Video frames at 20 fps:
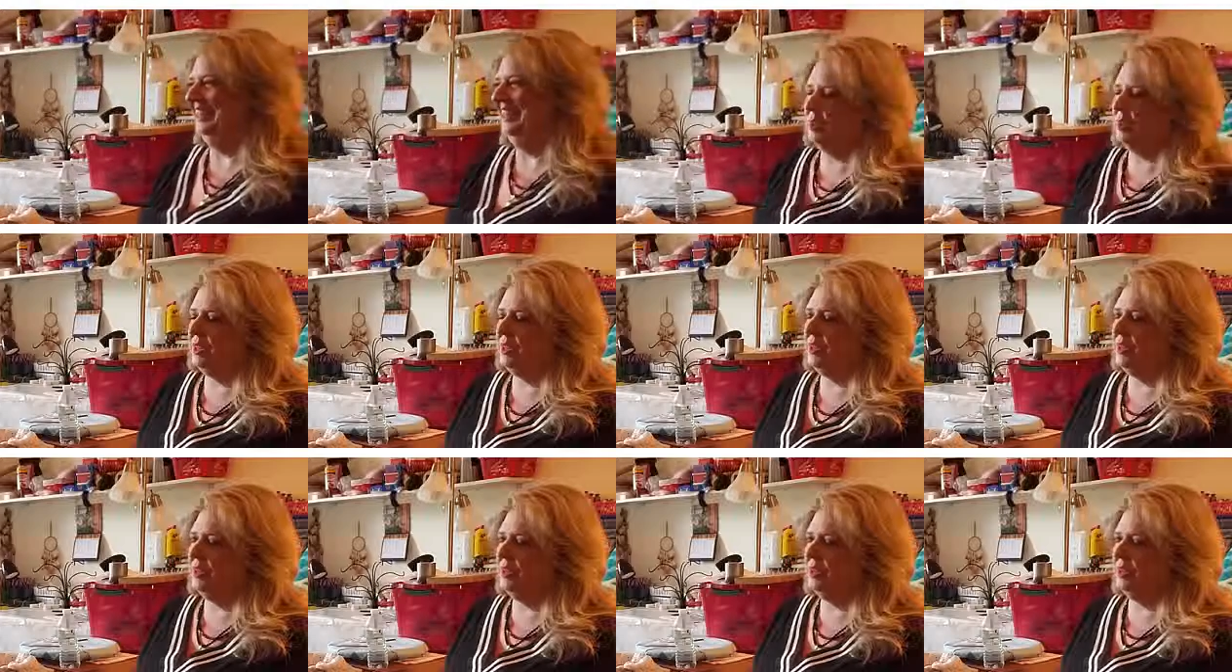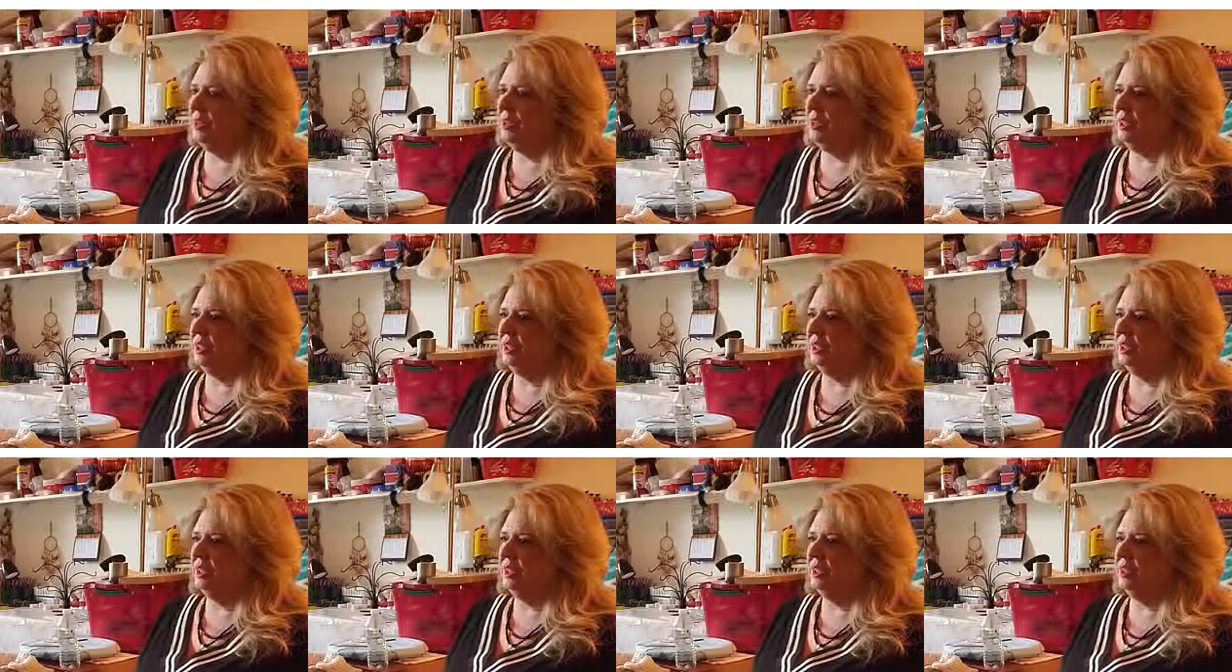When you do
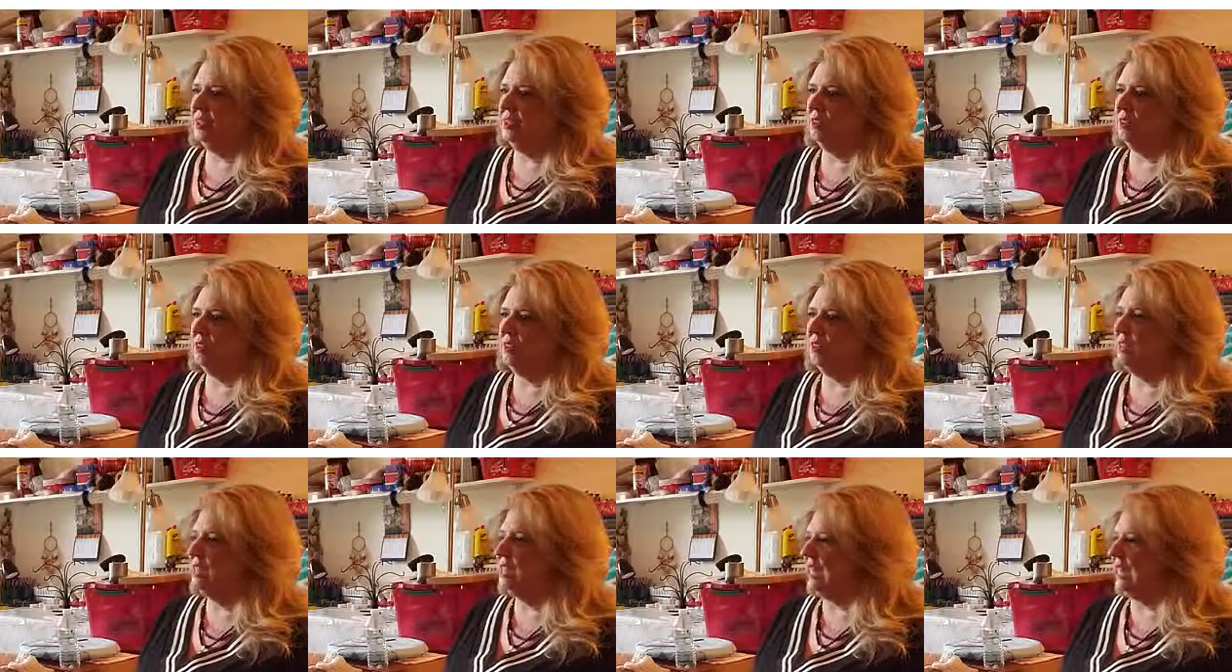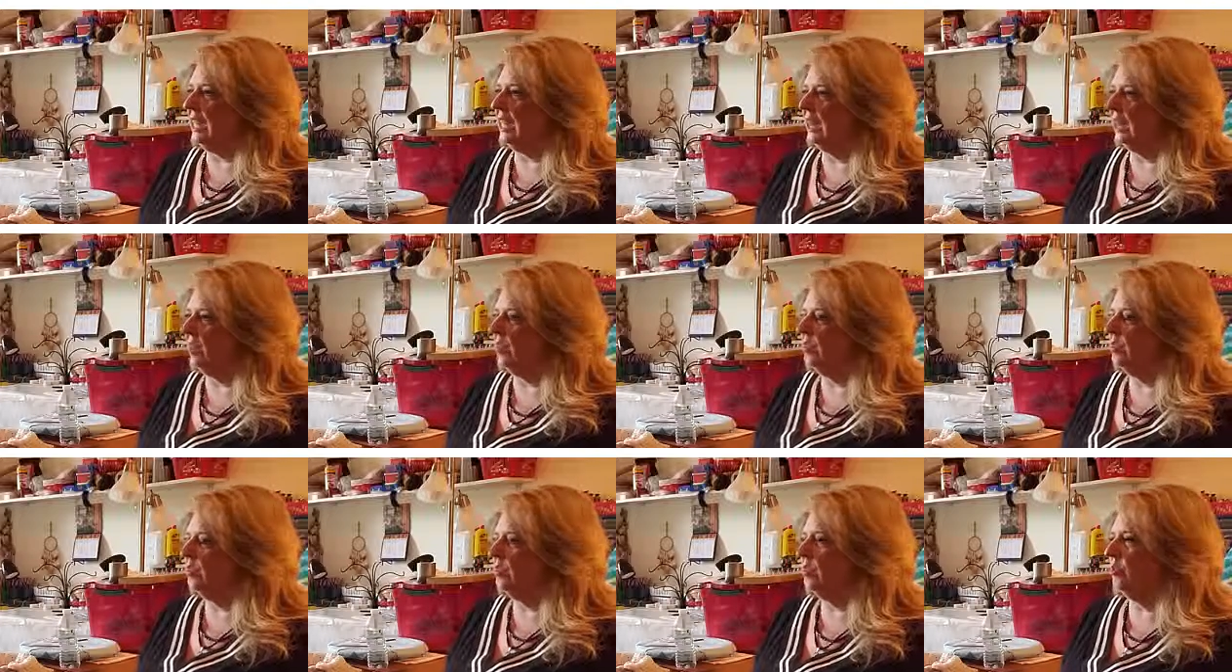the christening
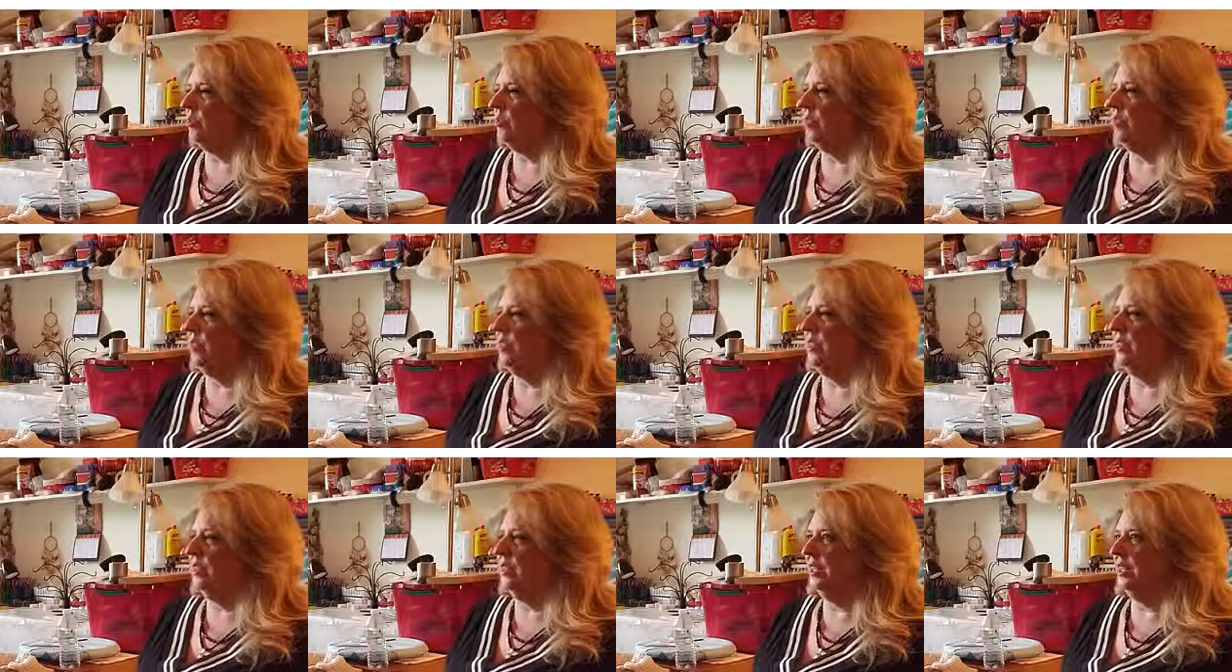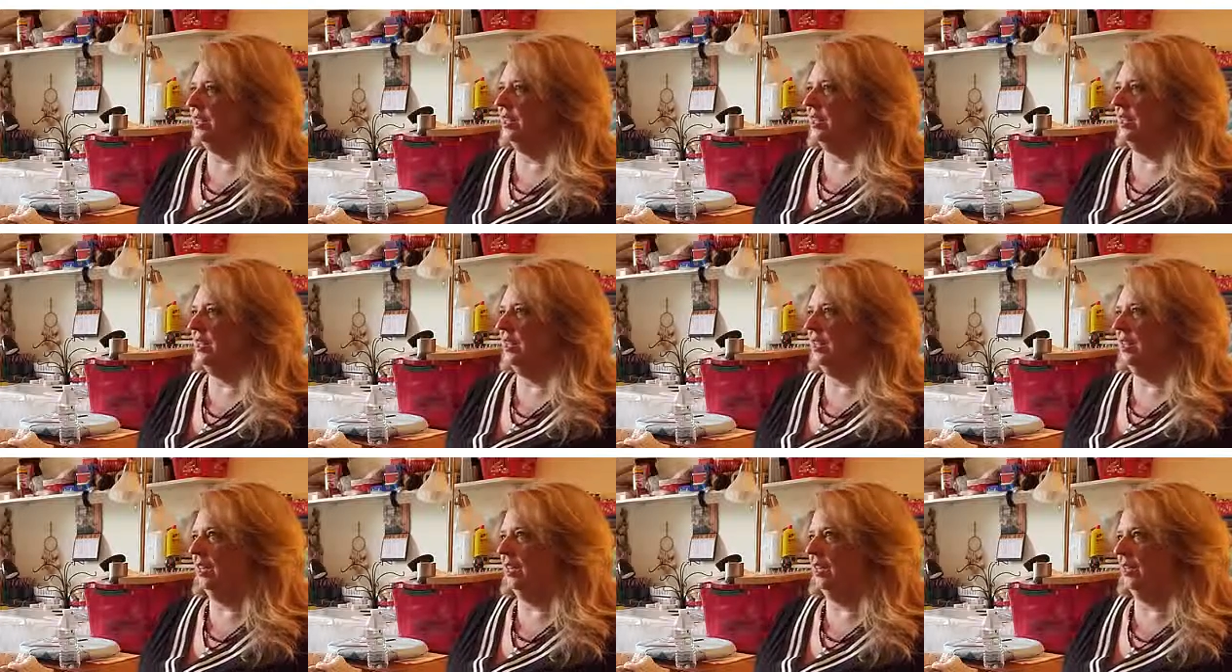gowns or
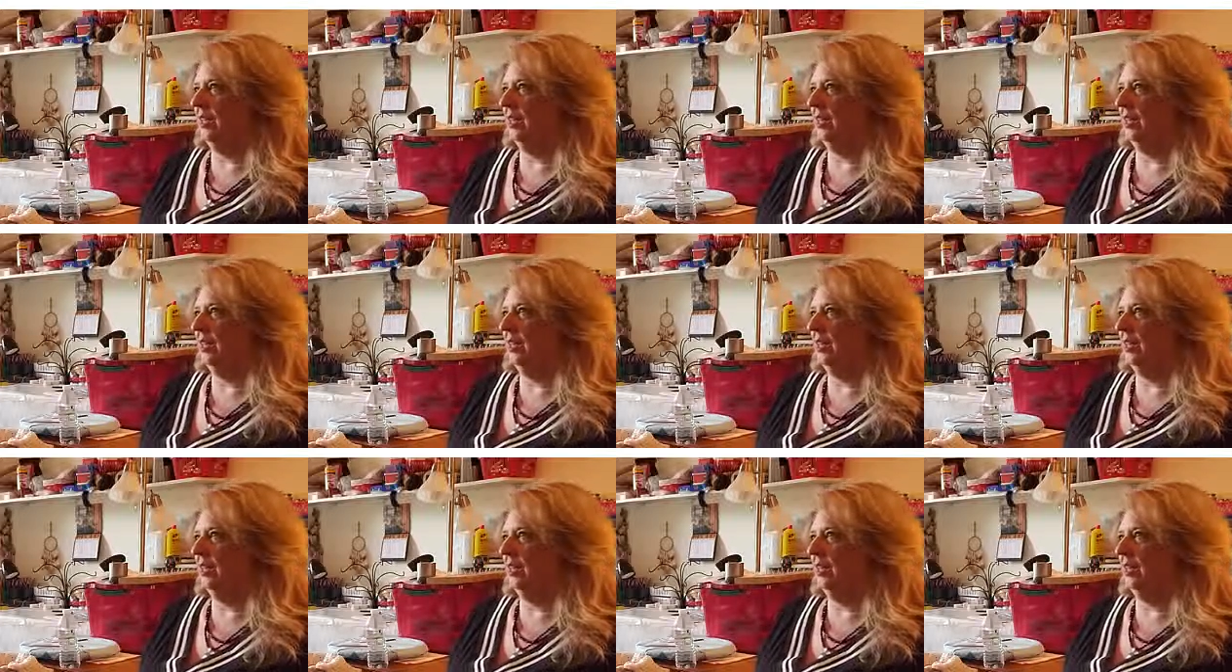the